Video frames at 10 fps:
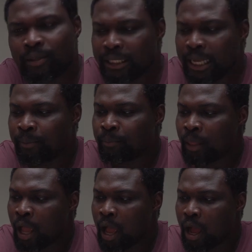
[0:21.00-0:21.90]
yeah.
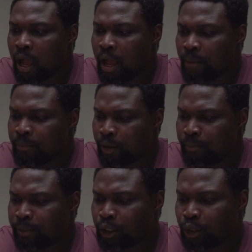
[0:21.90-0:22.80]
I'm gonna
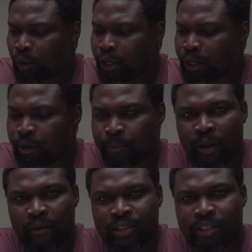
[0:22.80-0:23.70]
be showing
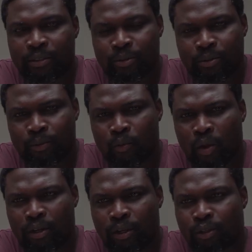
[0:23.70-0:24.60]
comparison to
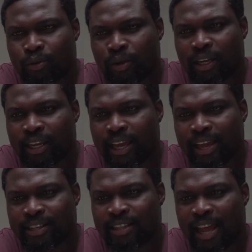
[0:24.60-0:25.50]
one or two other
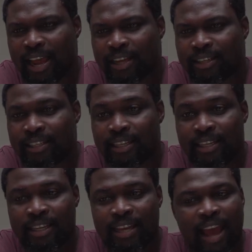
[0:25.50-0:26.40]
cases like
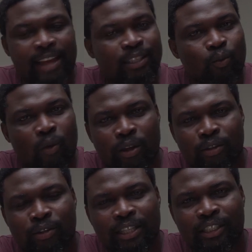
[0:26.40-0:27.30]
the
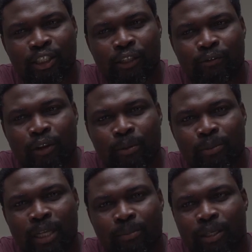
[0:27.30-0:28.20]
S100TG from
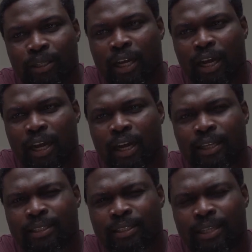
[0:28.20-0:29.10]

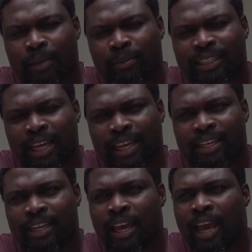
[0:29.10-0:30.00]

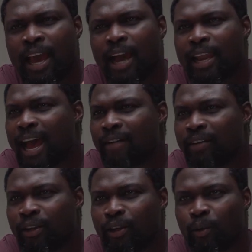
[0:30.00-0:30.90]
Thermotech, and I have
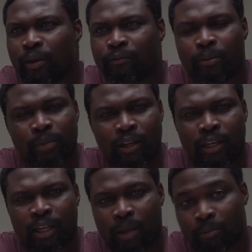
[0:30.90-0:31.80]
another one from
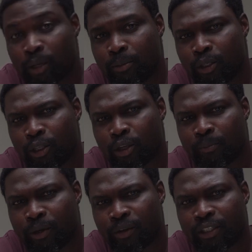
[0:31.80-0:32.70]
Leon. I'm gonna be doing
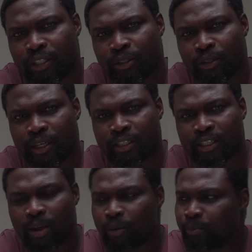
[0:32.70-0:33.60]
comparison so you can see
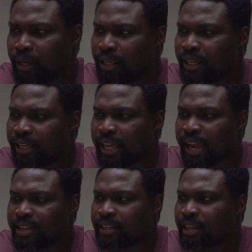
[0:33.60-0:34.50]
how big the
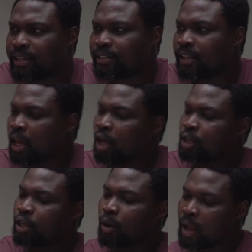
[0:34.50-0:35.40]
case is.
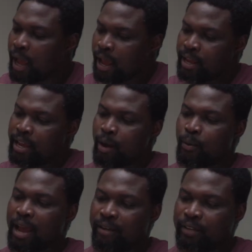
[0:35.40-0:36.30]
So here
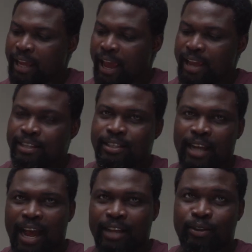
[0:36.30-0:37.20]
we have the case,
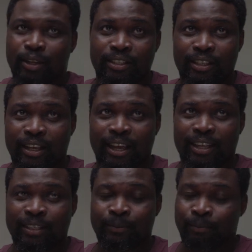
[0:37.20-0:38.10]
as you can see
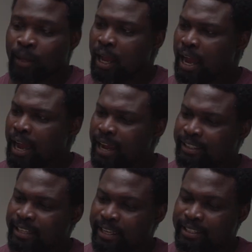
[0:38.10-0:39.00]
it.
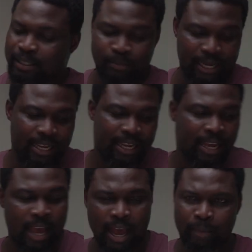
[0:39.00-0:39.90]
It said it's mini.
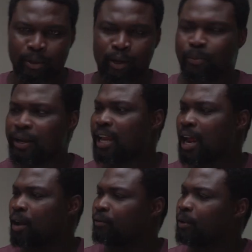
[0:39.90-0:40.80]
I'm gonna bring it
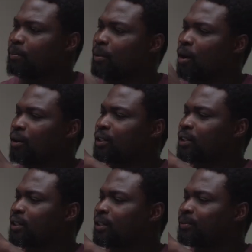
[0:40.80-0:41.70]
out of the
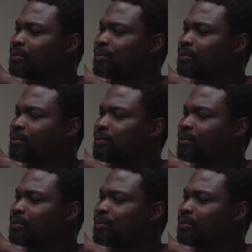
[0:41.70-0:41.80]
box.